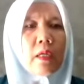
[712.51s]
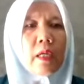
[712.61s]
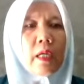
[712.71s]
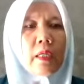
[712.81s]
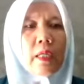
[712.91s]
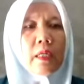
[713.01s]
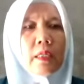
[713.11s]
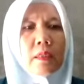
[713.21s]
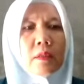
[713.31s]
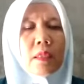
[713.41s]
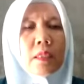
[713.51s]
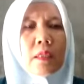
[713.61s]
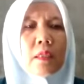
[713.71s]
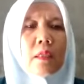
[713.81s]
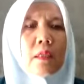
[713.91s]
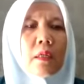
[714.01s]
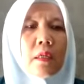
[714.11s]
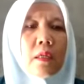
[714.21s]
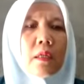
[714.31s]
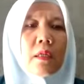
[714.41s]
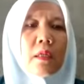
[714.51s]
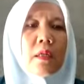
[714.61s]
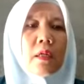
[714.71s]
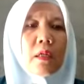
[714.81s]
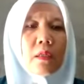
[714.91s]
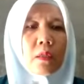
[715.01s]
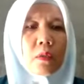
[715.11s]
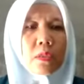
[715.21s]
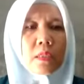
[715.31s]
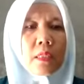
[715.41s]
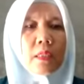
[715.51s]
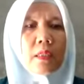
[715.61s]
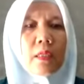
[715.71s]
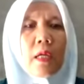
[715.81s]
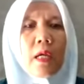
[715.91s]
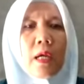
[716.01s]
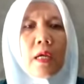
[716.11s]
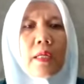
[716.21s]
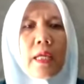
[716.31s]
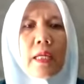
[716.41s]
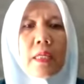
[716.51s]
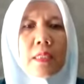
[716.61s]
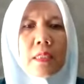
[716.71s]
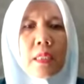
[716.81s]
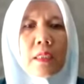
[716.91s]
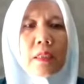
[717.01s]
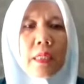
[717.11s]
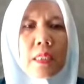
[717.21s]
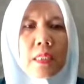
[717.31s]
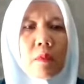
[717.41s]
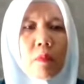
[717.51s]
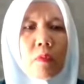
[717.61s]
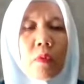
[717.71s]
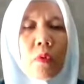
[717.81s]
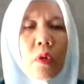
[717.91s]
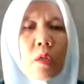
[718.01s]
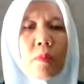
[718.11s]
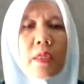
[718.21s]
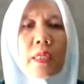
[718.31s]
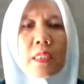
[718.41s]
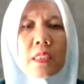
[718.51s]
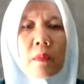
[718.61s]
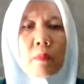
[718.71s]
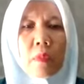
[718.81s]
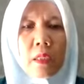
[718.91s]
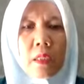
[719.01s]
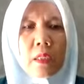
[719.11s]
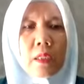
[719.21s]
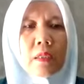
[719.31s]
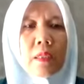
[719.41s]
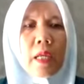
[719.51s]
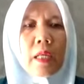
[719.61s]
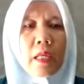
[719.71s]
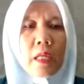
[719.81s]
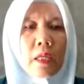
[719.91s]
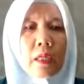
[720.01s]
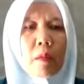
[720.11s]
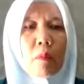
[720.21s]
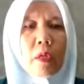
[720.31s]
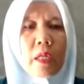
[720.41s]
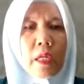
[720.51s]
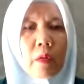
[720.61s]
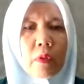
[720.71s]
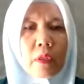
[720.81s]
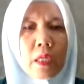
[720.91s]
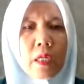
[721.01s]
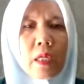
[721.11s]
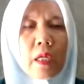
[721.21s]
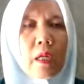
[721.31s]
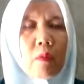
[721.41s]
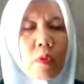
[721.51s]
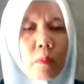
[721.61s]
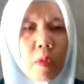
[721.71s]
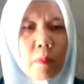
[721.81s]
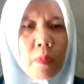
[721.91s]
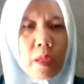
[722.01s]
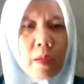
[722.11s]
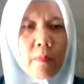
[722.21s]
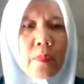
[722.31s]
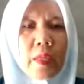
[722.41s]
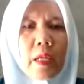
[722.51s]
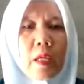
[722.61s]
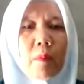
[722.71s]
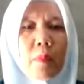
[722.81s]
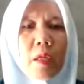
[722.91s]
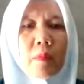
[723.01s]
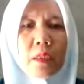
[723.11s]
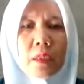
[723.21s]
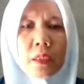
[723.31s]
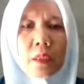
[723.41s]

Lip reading: And then the third conclusion, there is the interaction between vocabulary achievement, the technique, mnemonic keyword technique, and word mapping, implemented